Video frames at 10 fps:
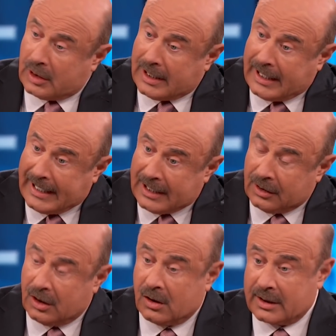how
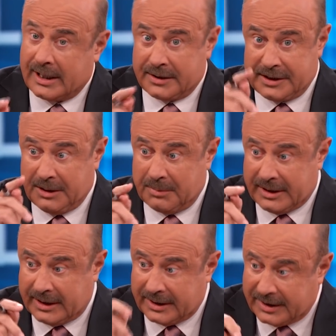long has he
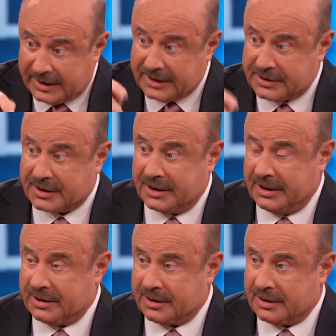been in this
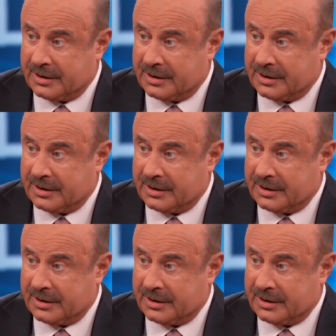condition?